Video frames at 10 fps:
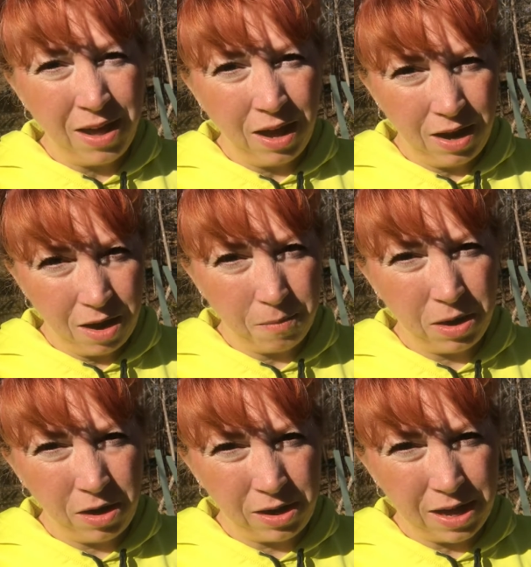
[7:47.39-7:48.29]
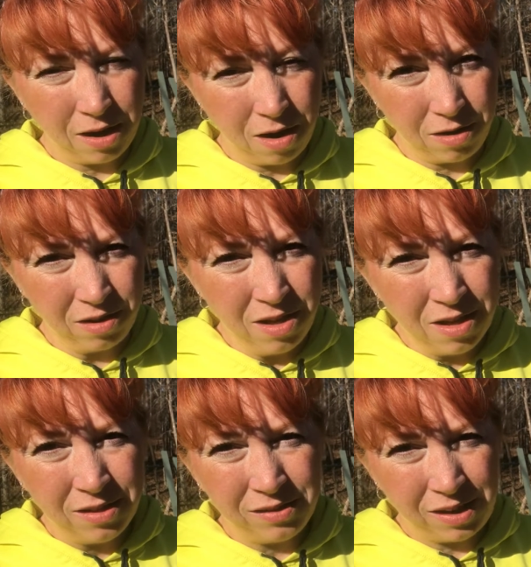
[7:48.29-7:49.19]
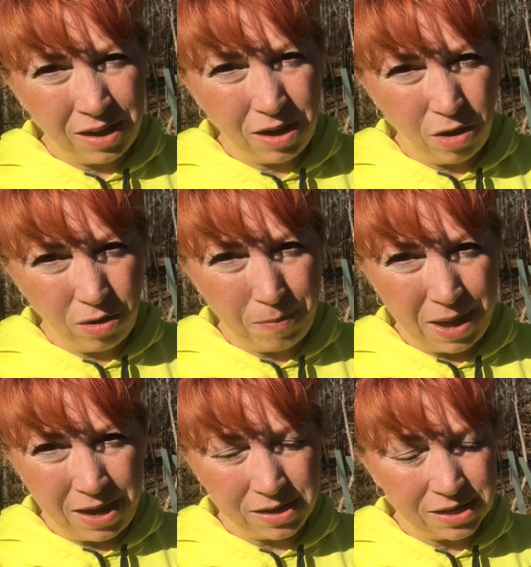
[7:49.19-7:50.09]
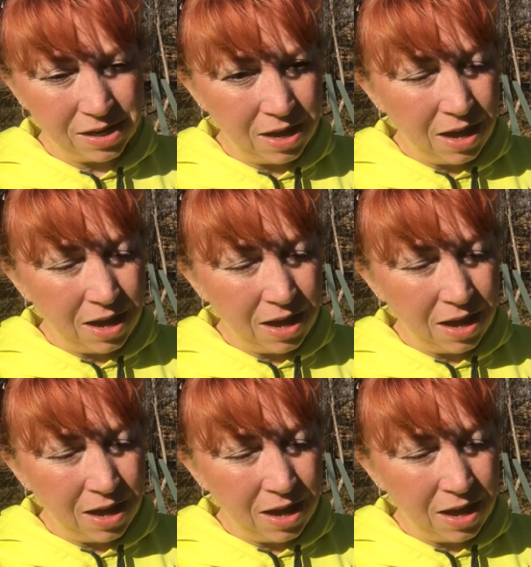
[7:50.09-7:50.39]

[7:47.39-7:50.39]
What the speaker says: And now I'm gonna get on the second coat of paint,